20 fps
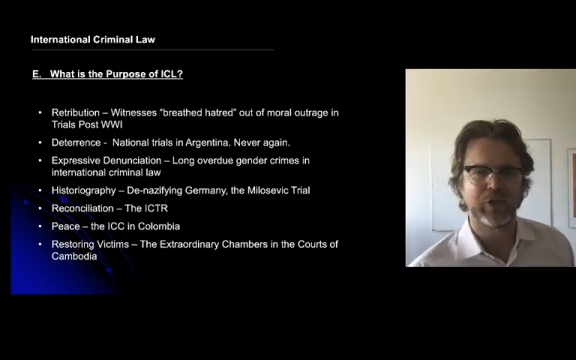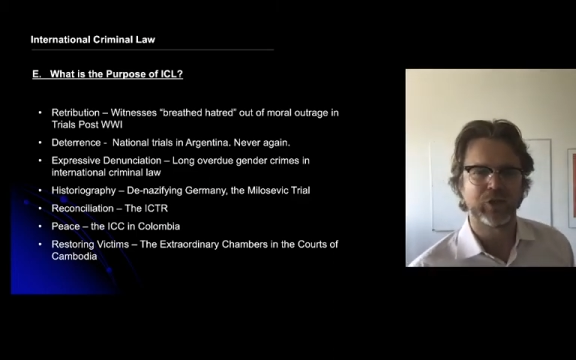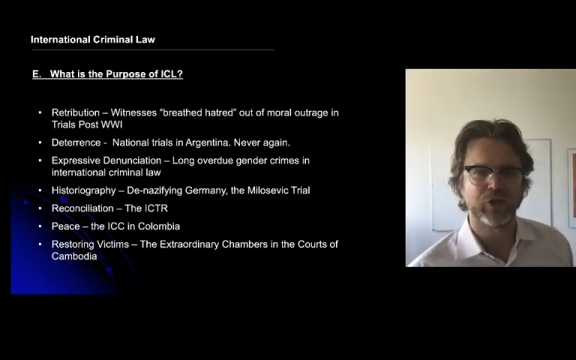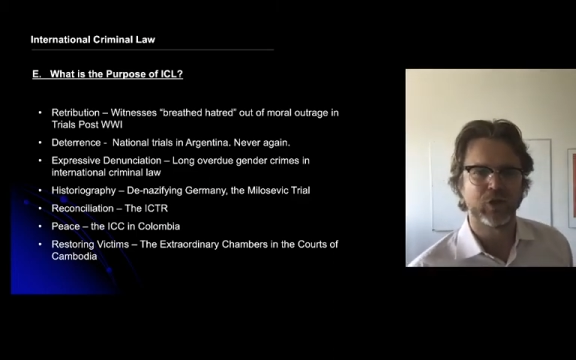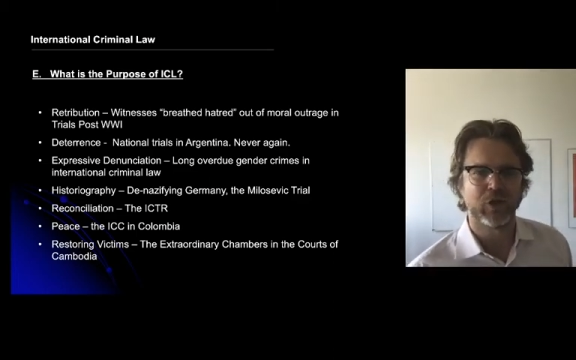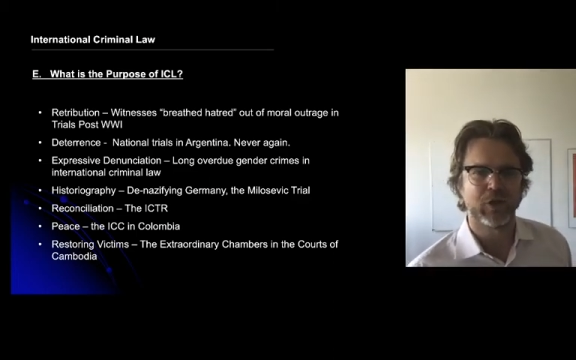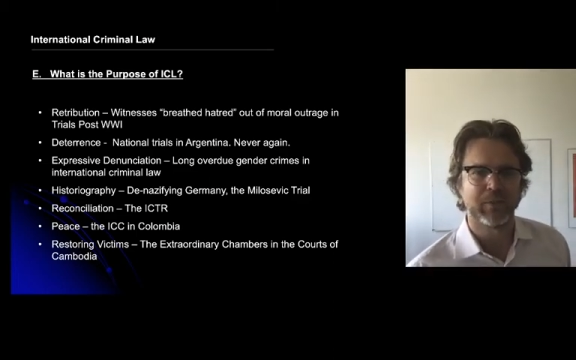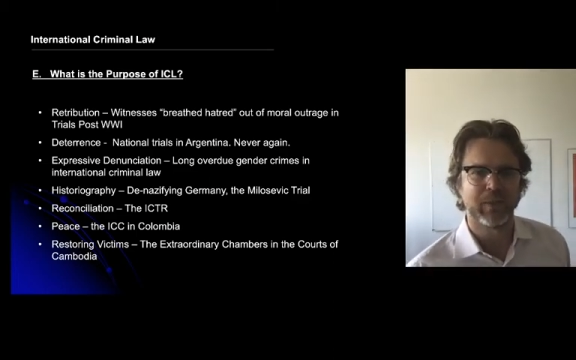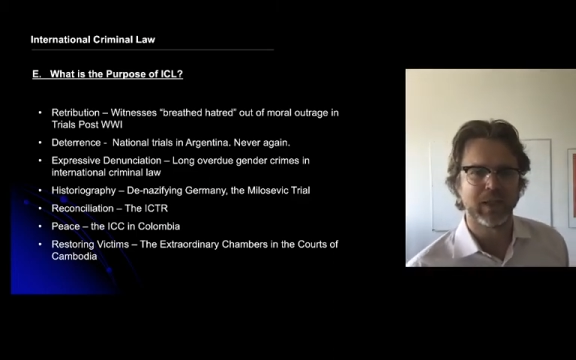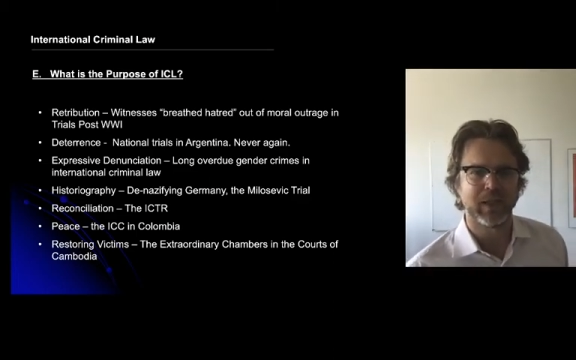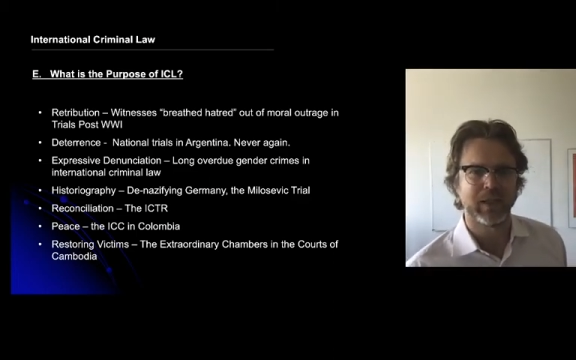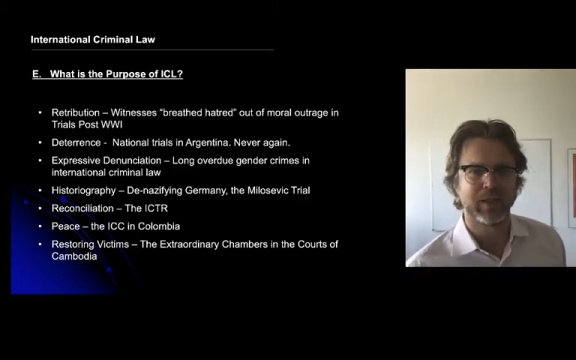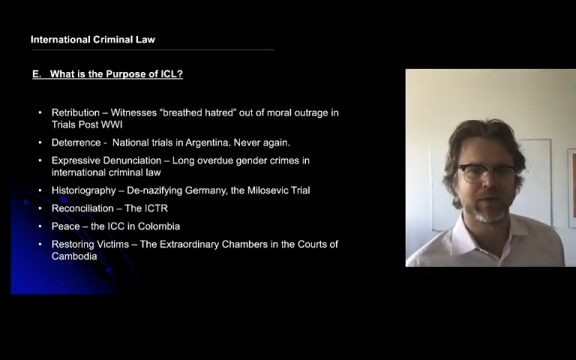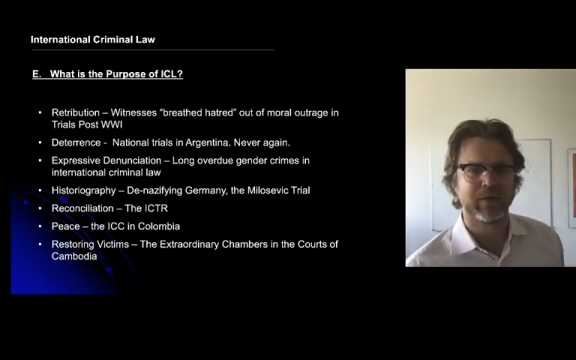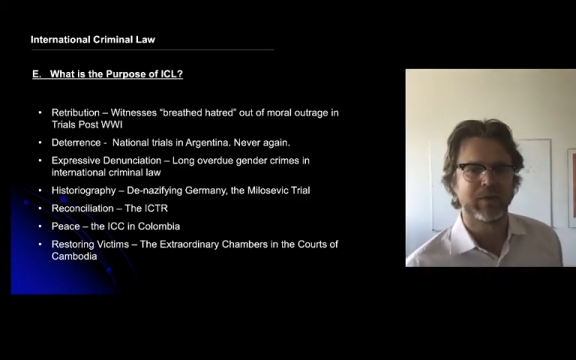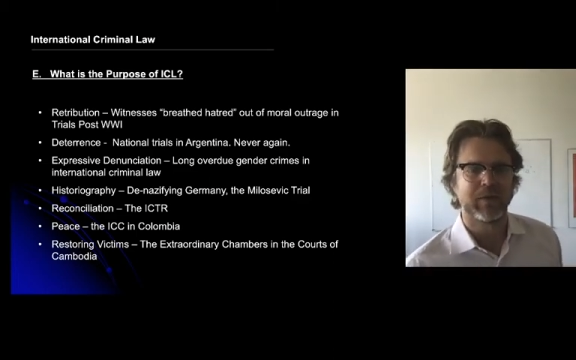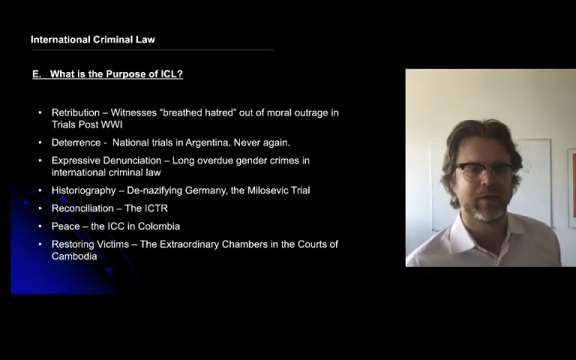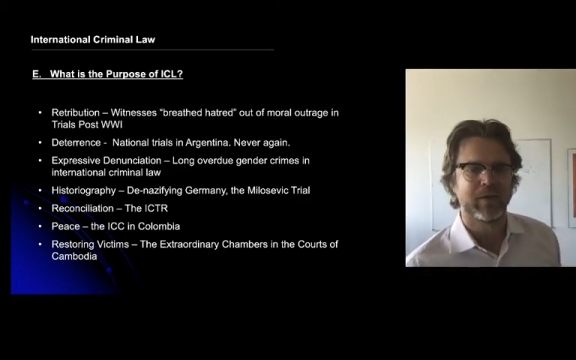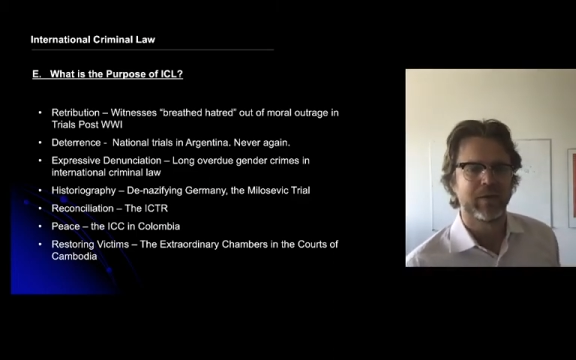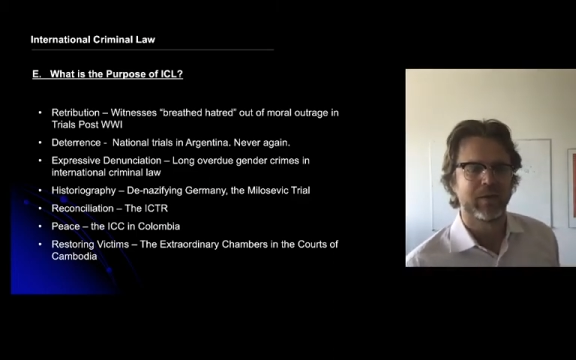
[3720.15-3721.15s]
Germany.
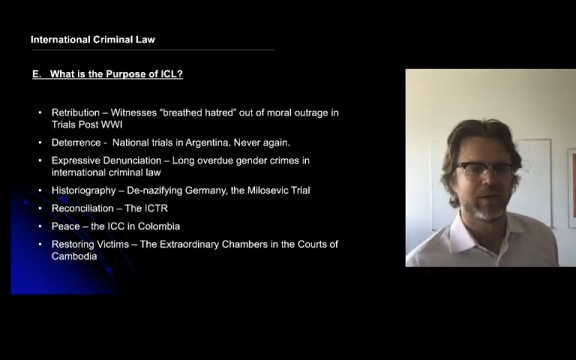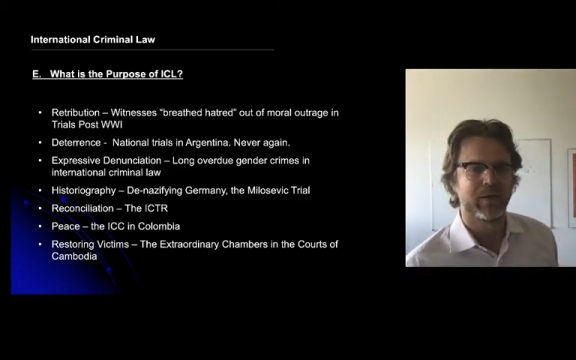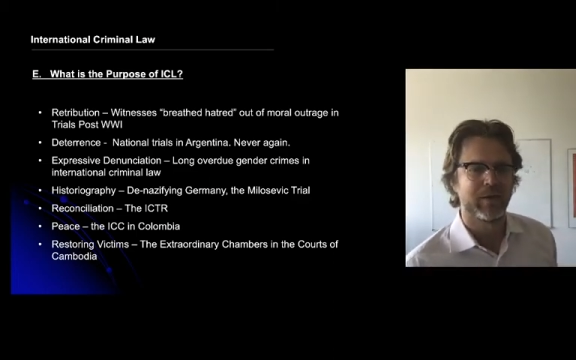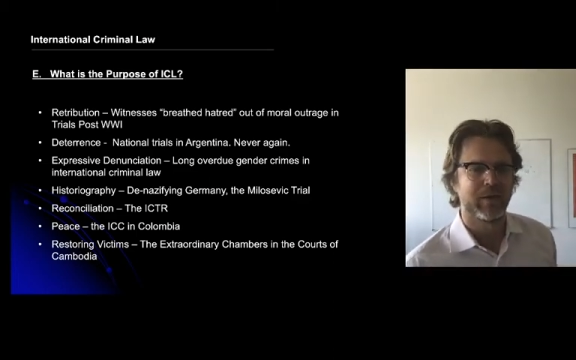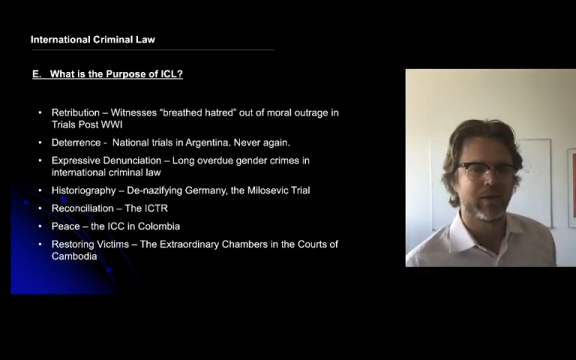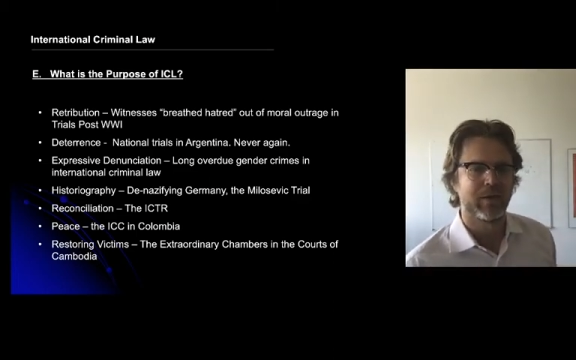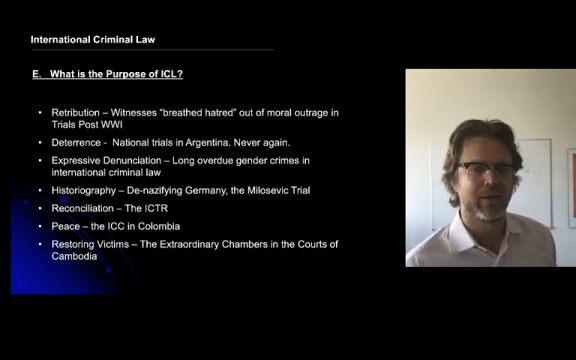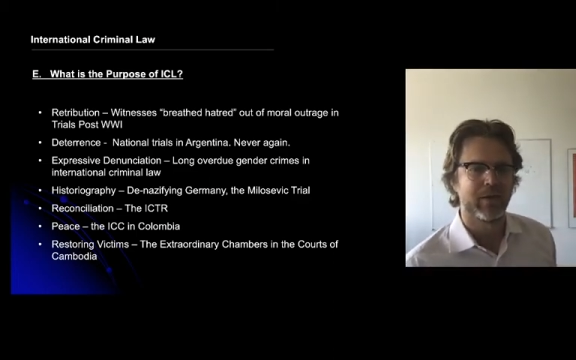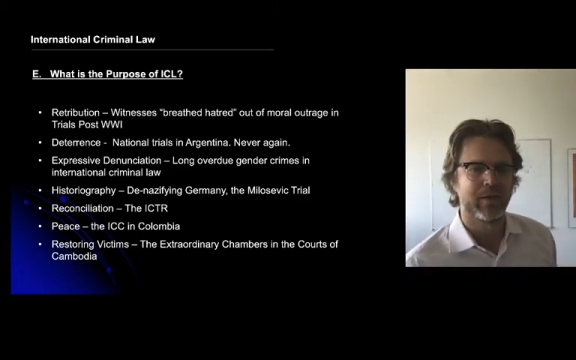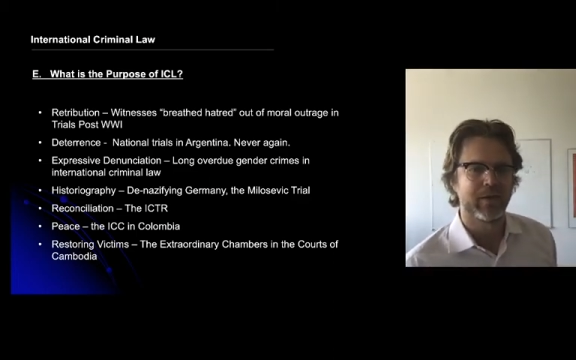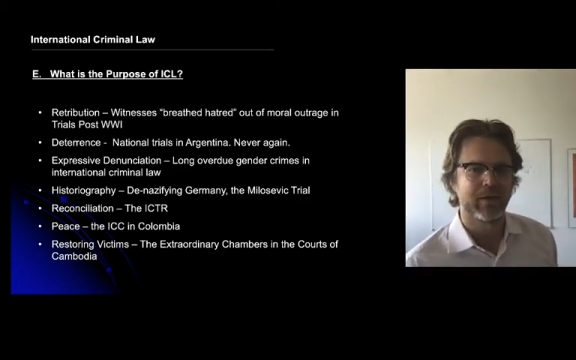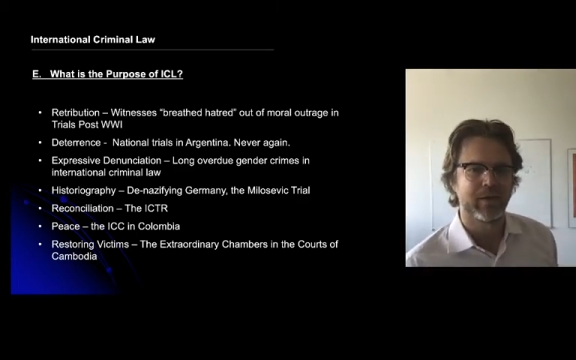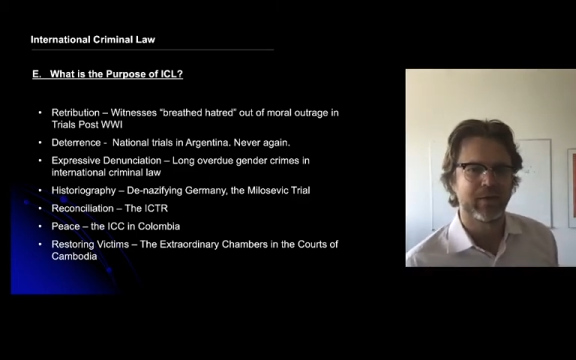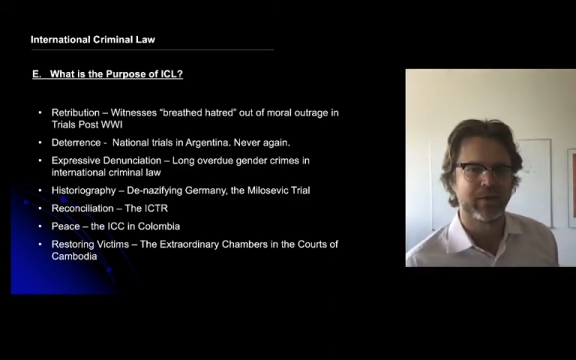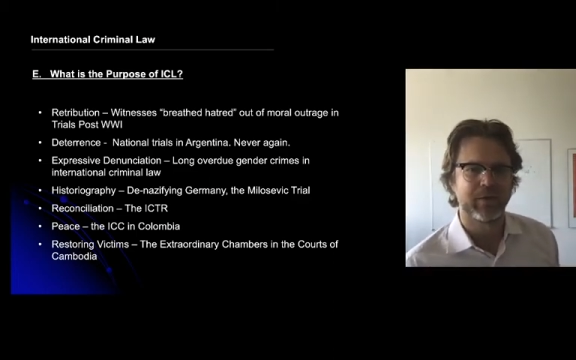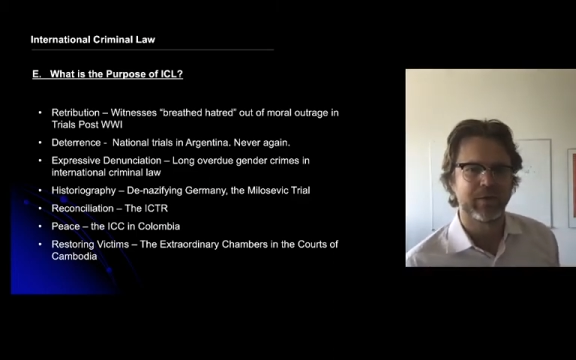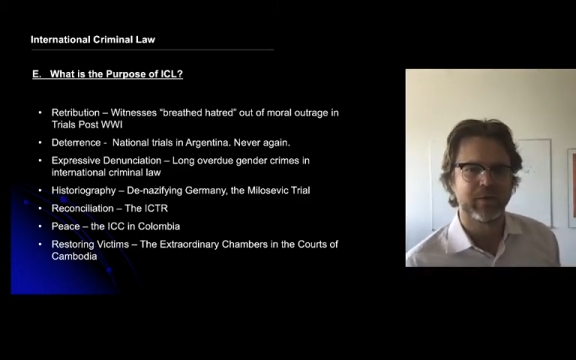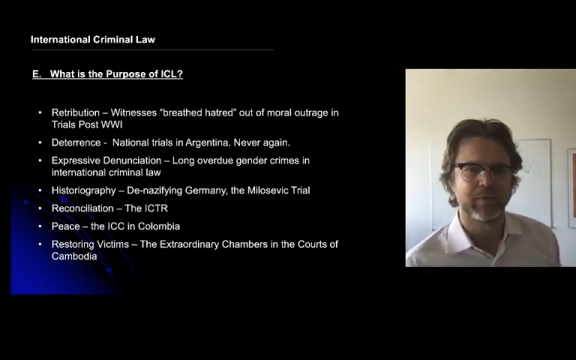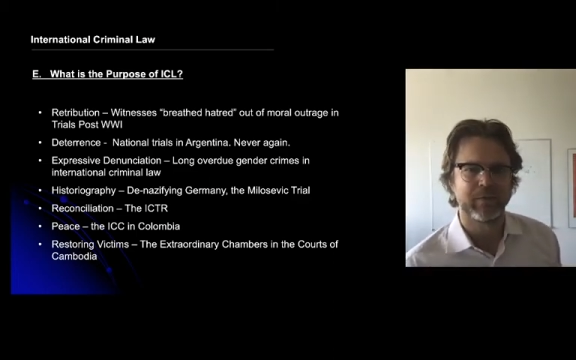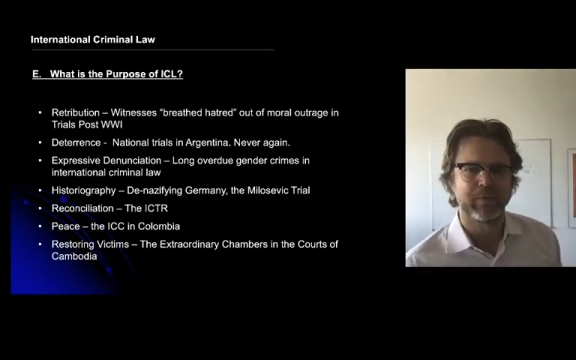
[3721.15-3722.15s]

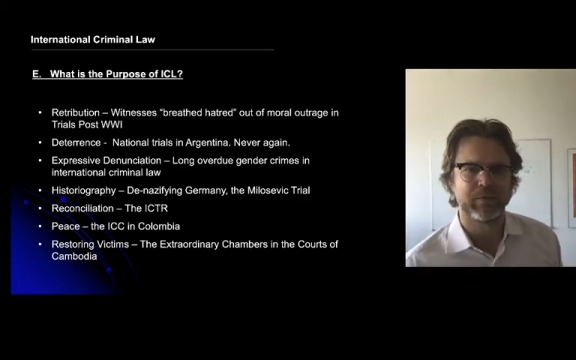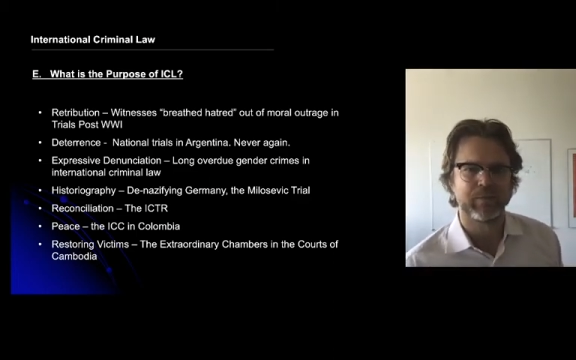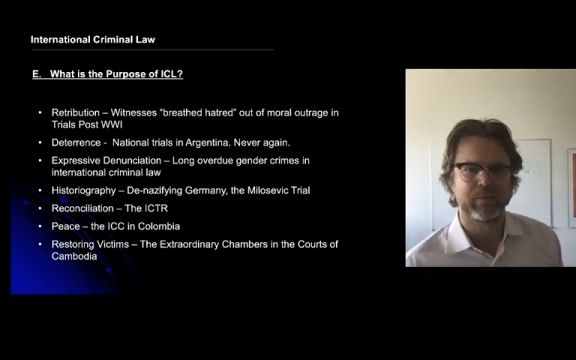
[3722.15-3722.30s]
The